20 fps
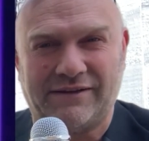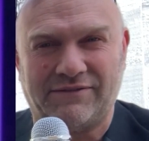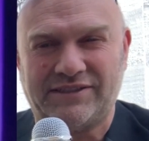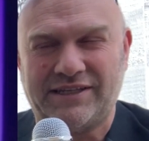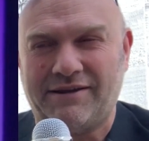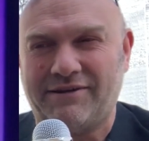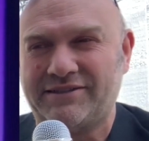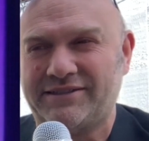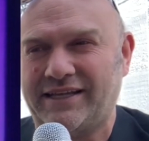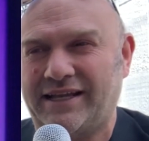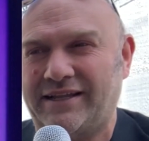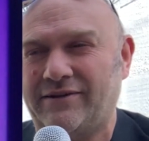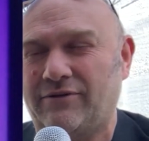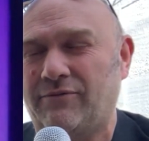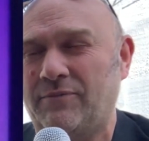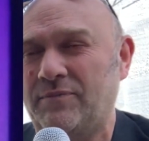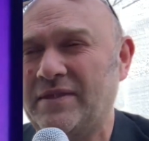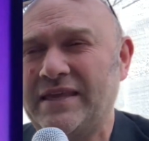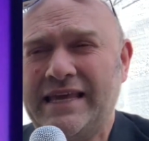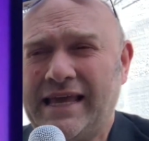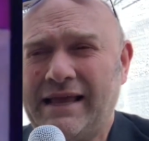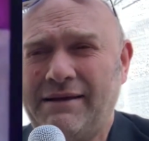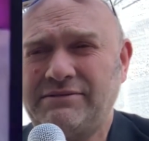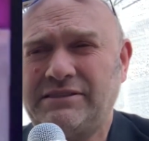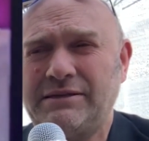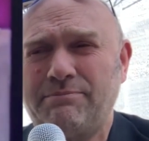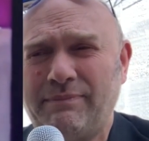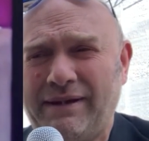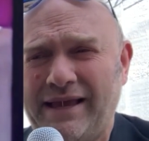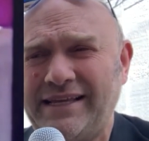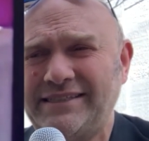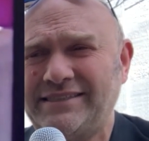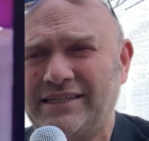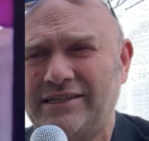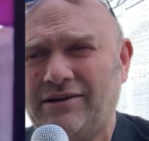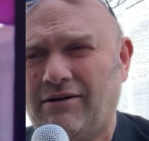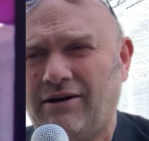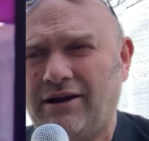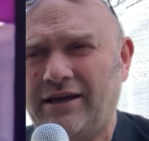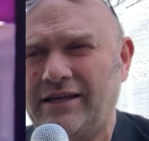Seriously, you know, he was an amazing
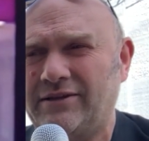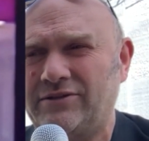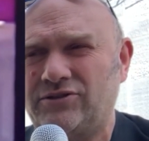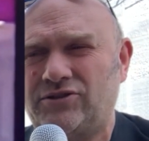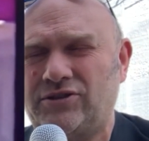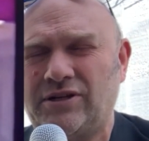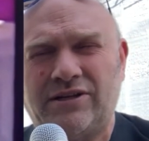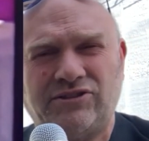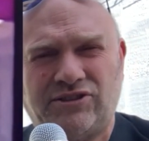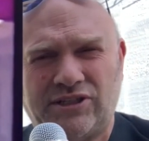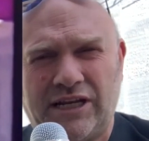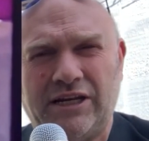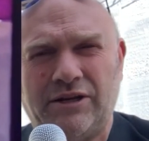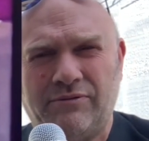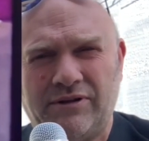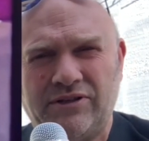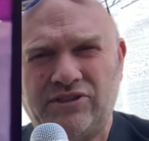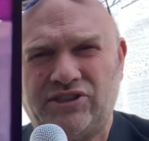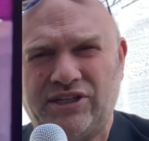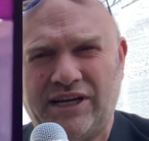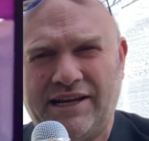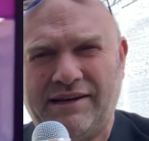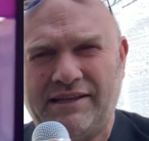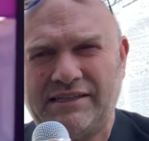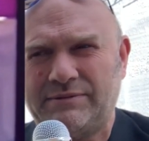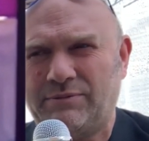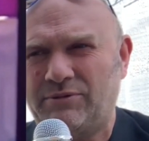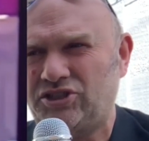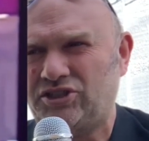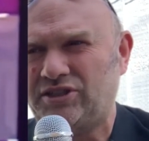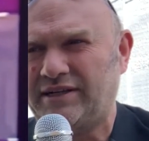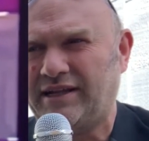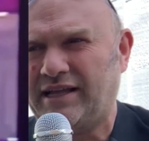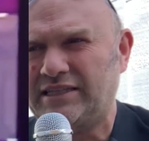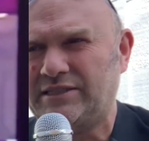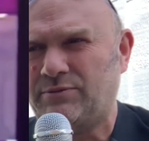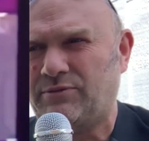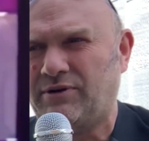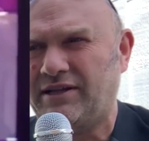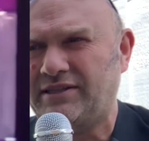guy, a genuine genius magician,
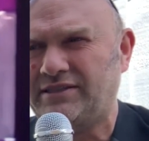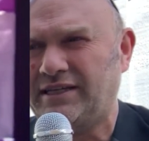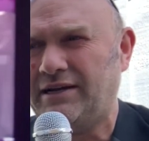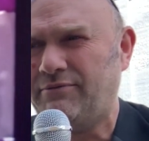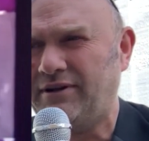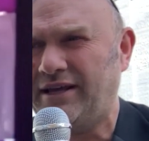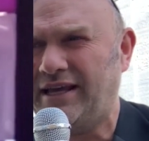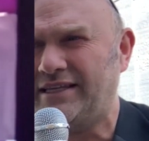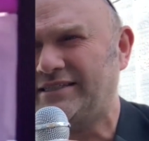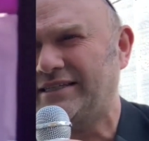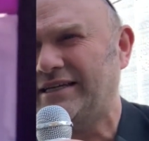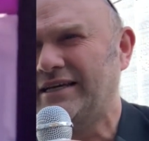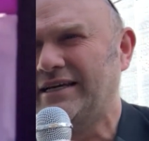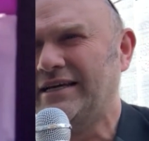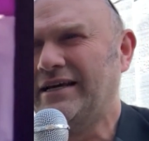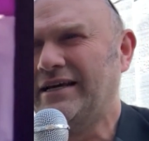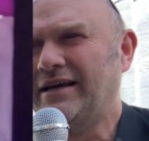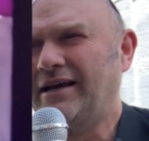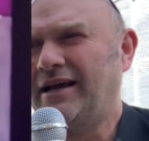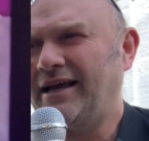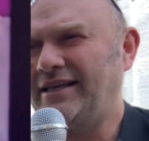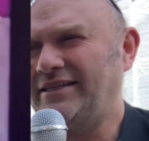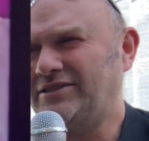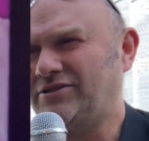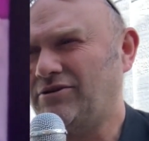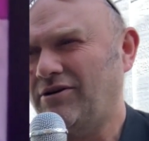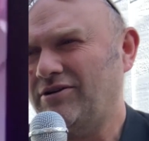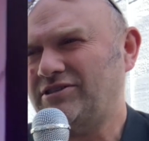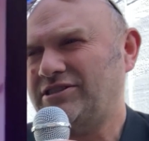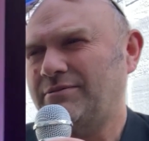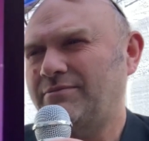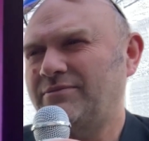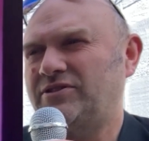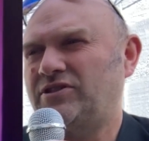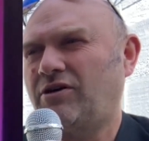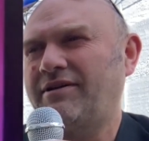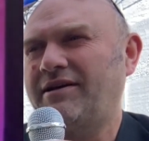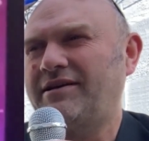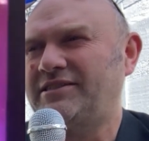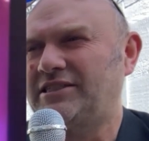Hans Moretti. Here he is, he's got some
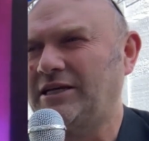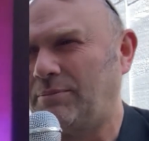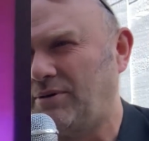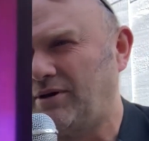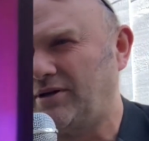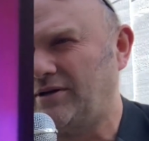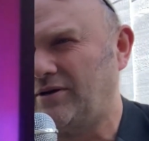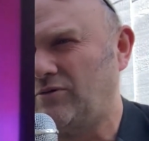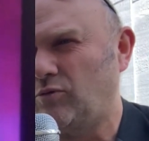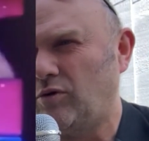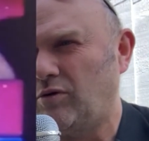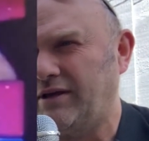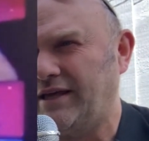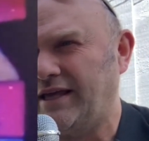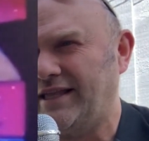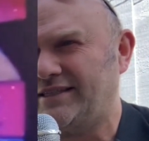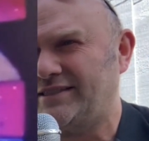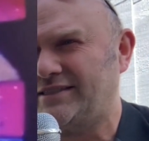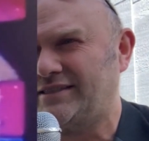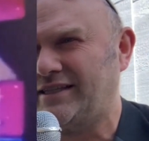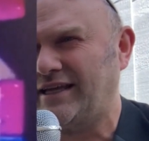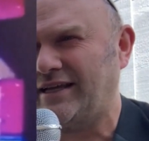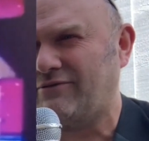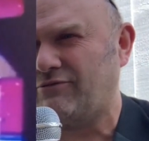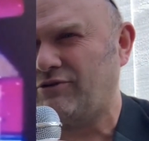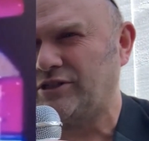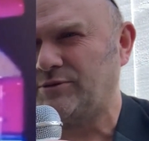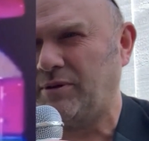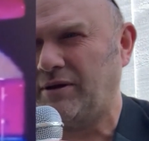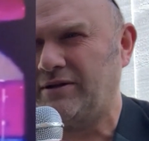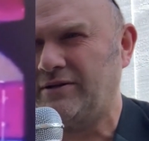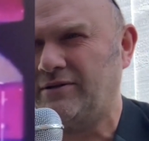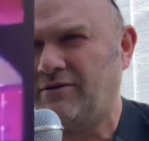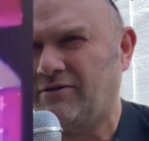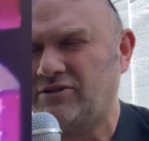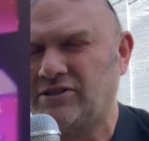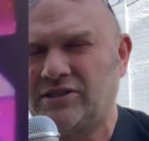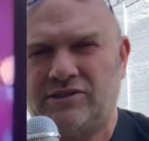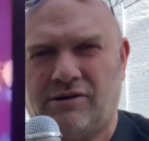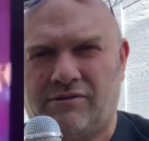dollies up on a wall, he hits the crossbow and
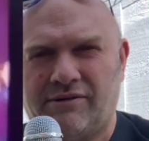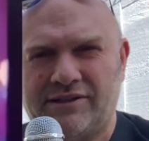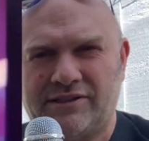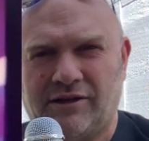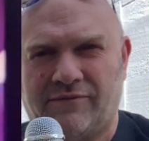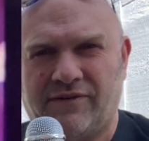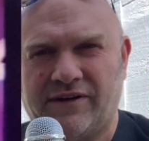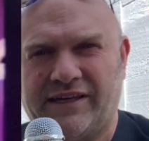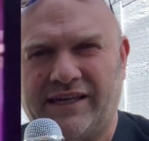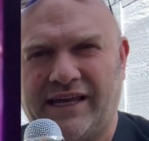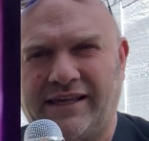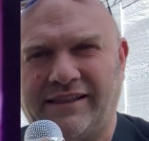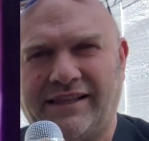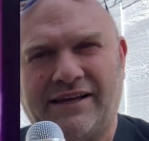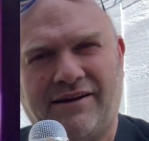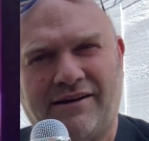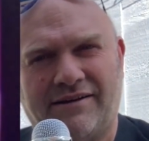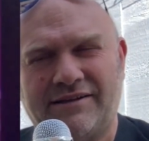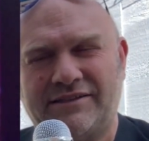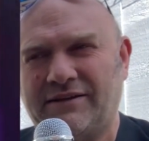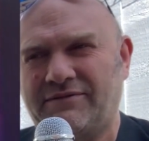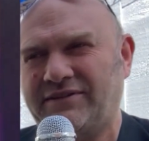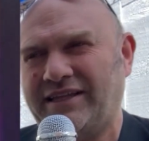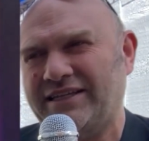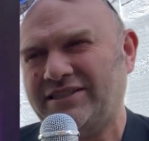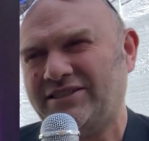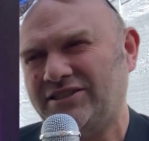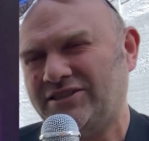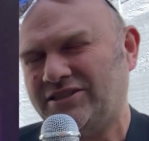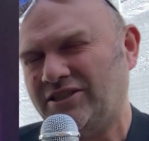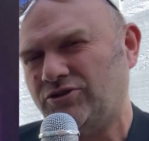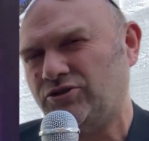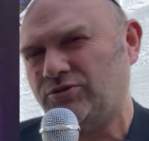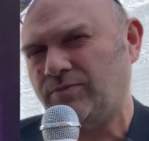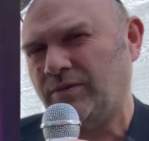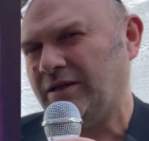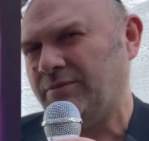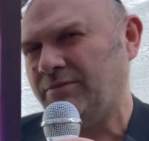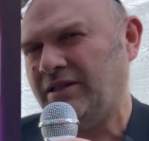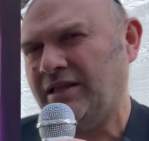knocks the dollies off, okay, that kind of stuff. That's just a
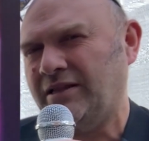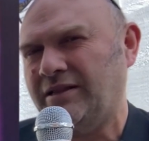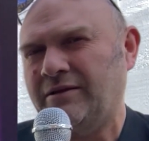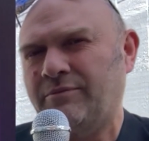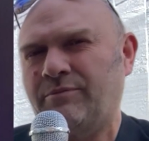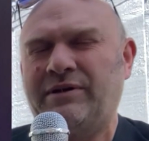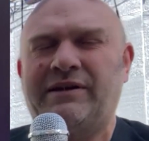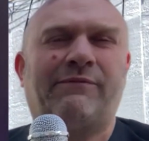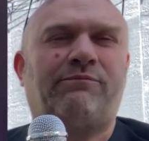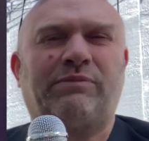little bit of